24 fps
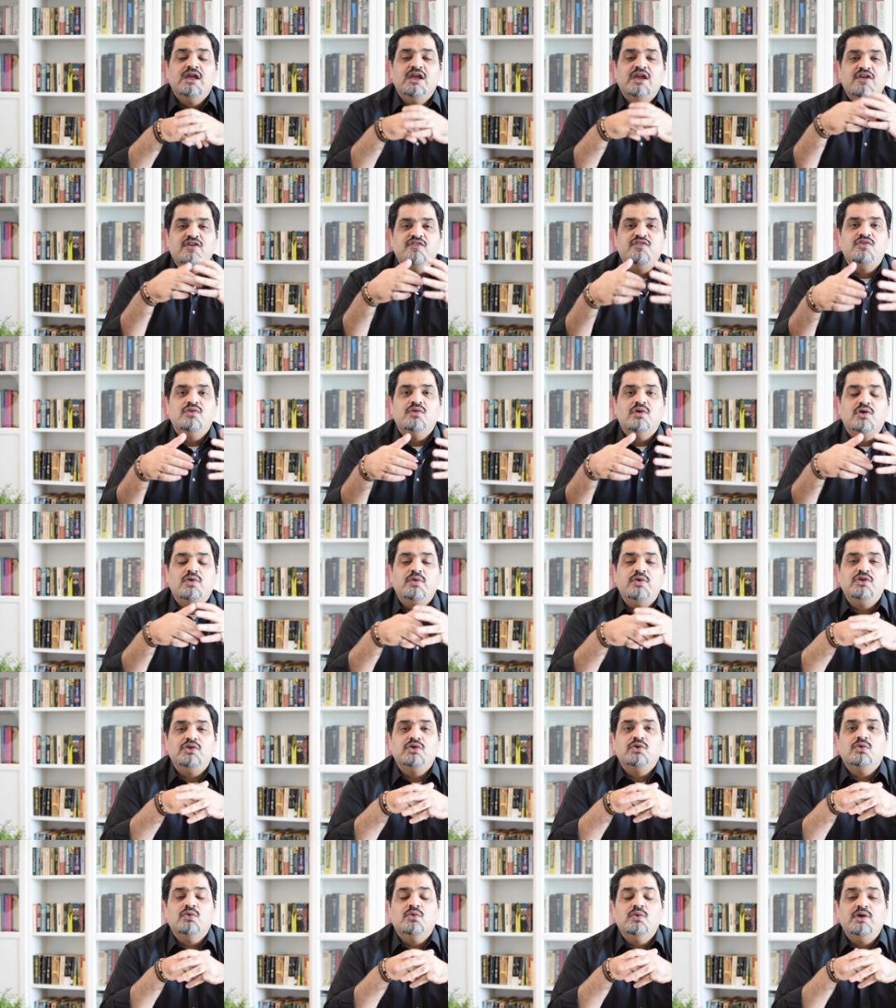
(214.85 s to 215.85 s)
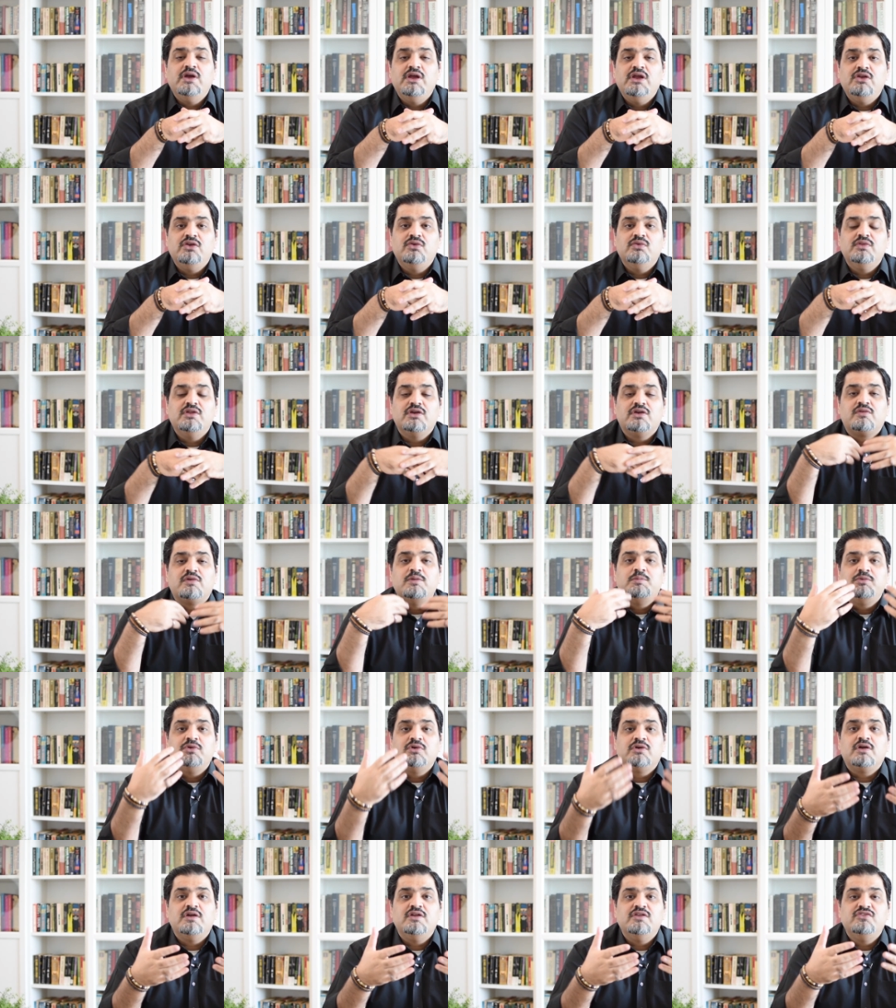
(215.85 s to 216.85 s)
if you are going to go into the
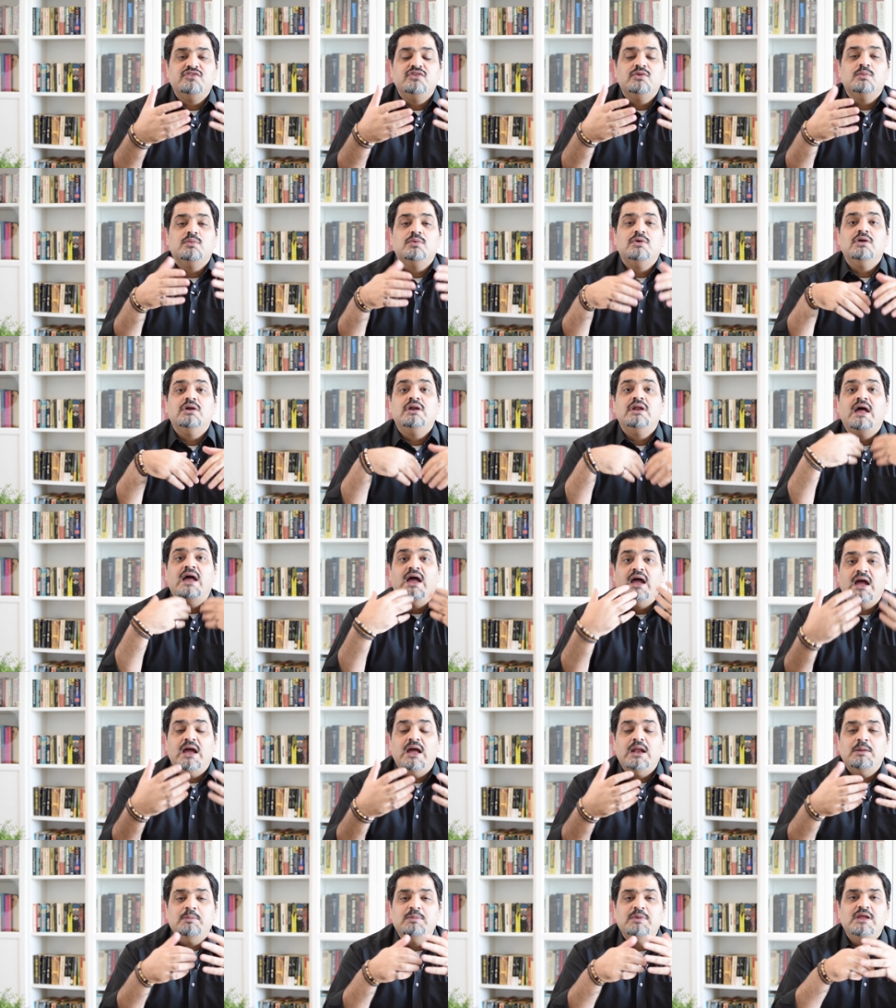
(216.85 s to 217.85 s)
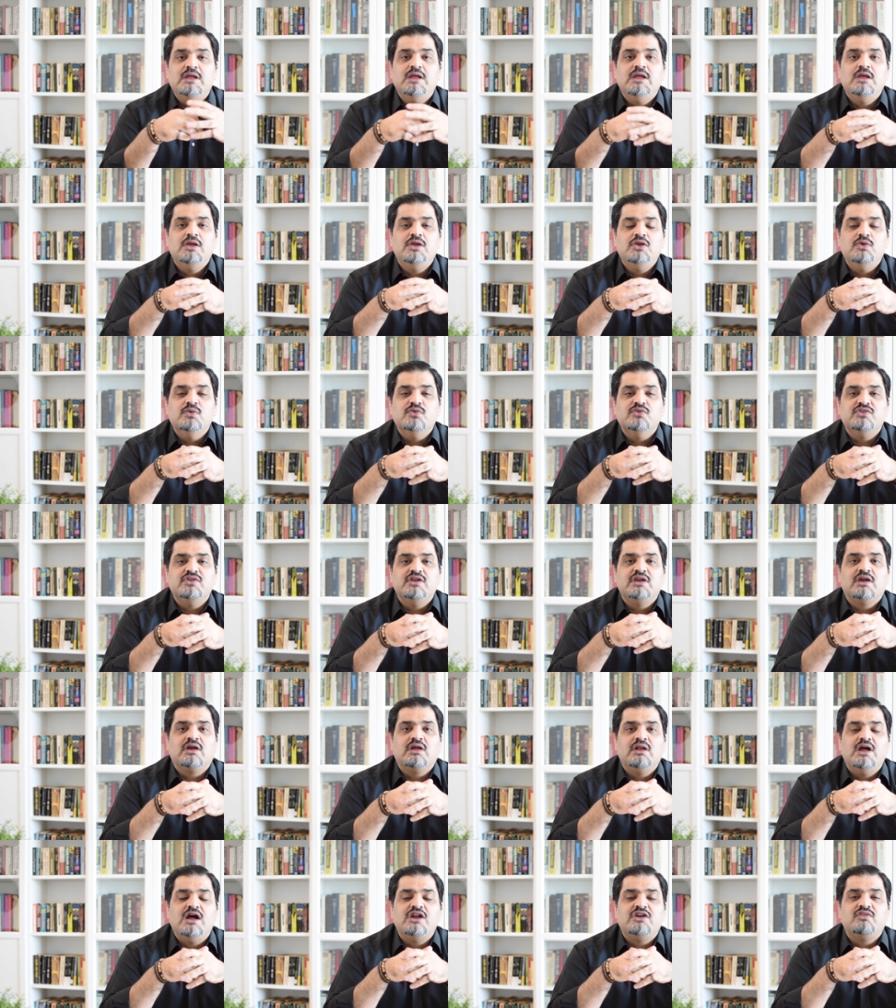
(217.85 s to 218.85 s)
cryptocurrency world and be using
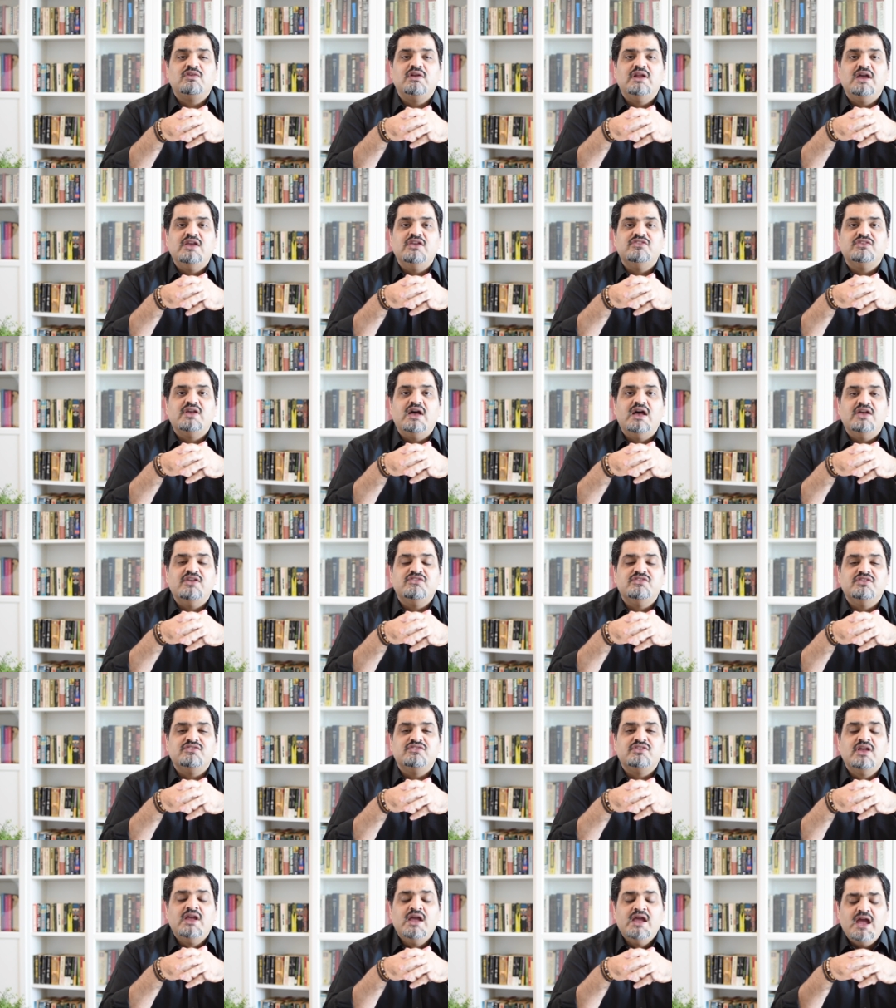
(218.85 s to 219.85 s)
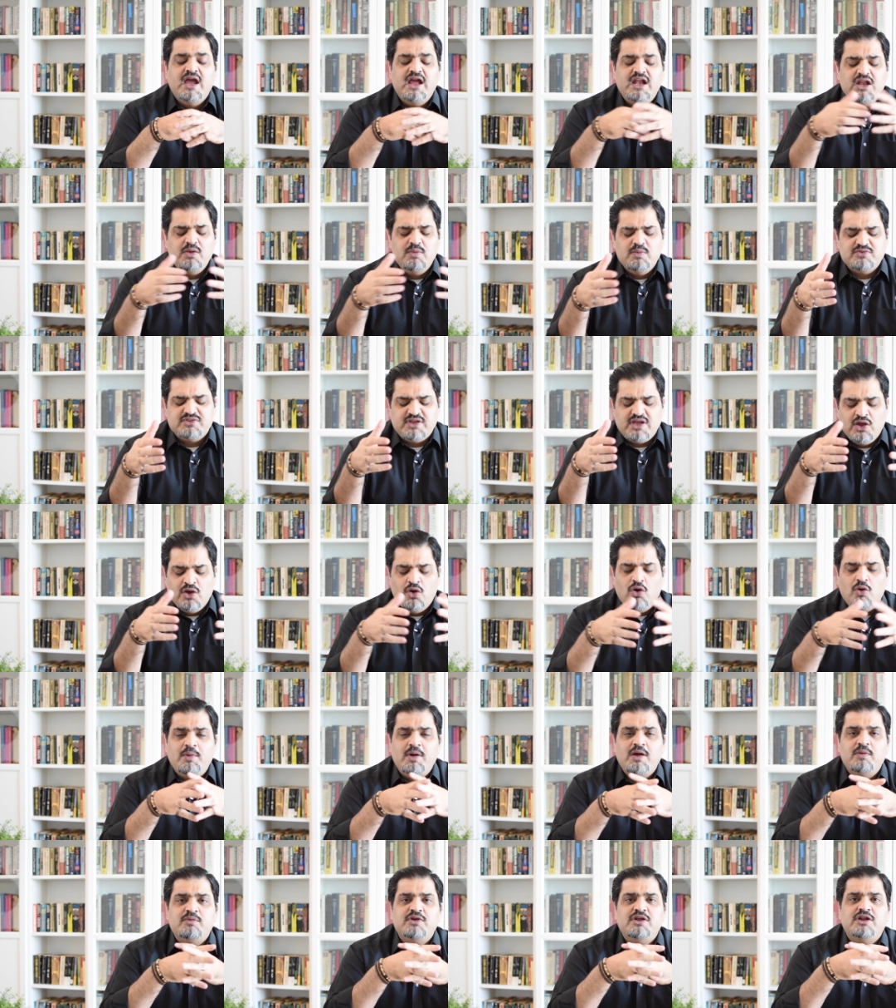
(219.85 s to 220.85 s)
collateralized assets. Anyways, I
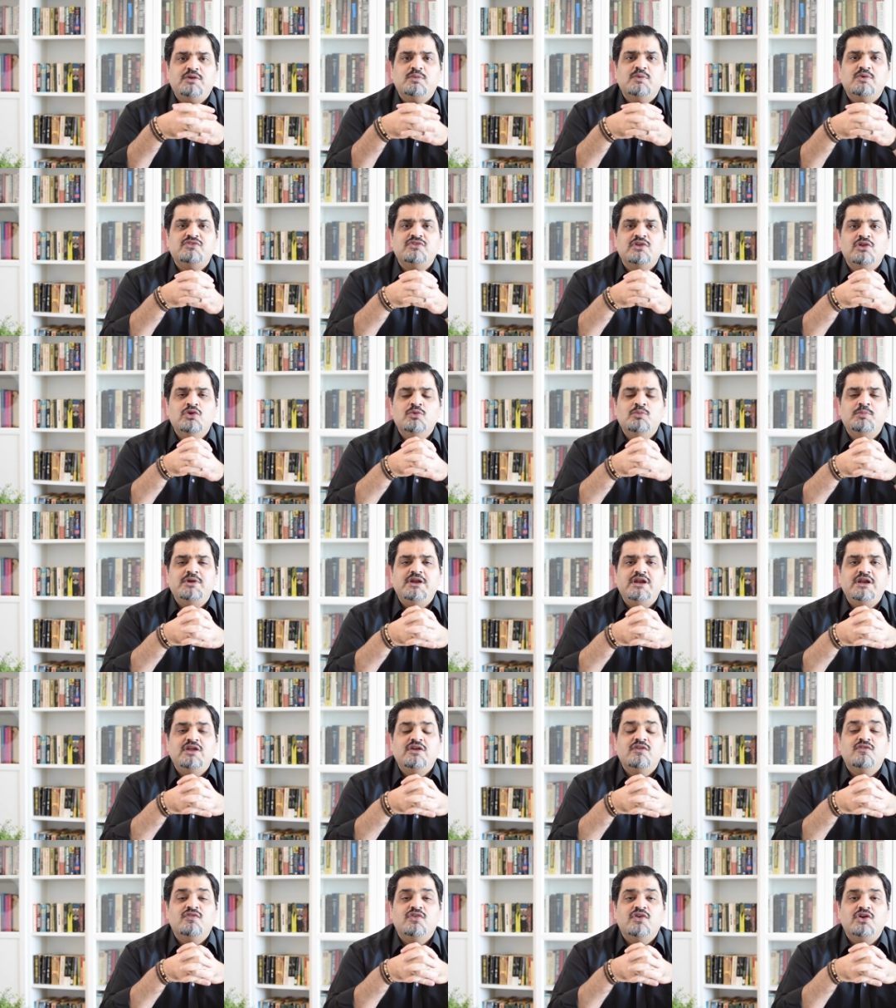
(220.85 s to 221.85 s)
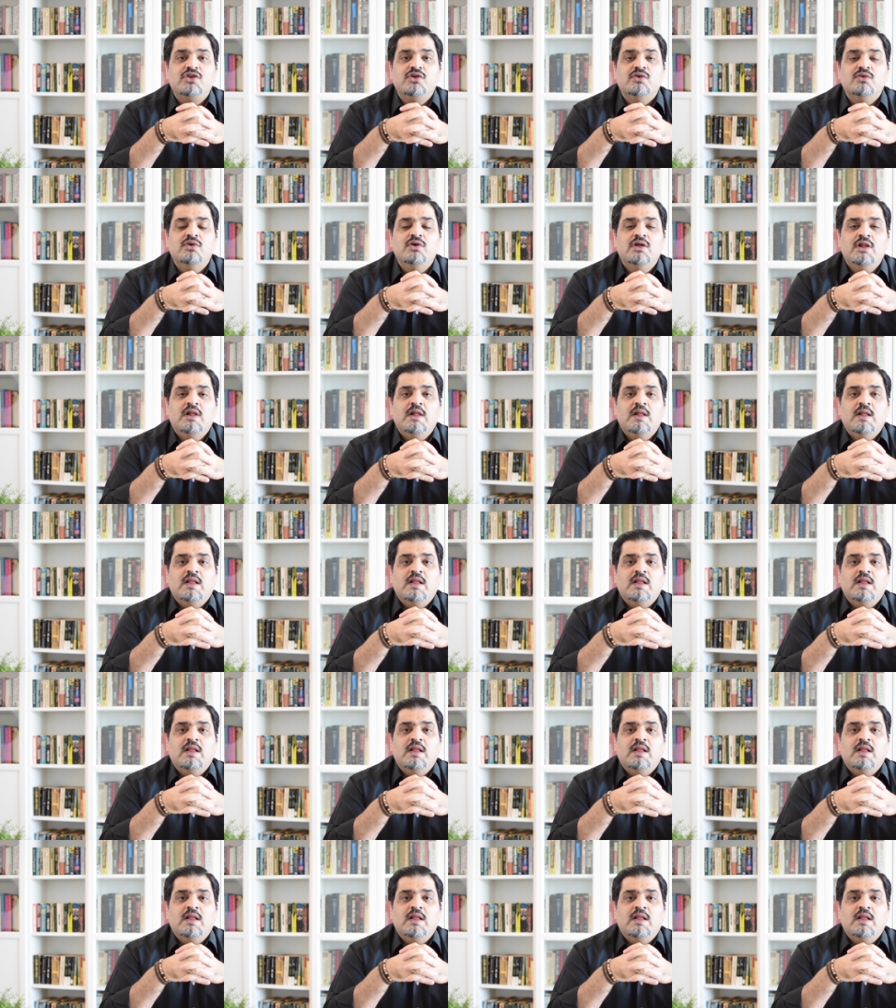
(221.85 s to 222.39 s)
hope it was illuminating for you.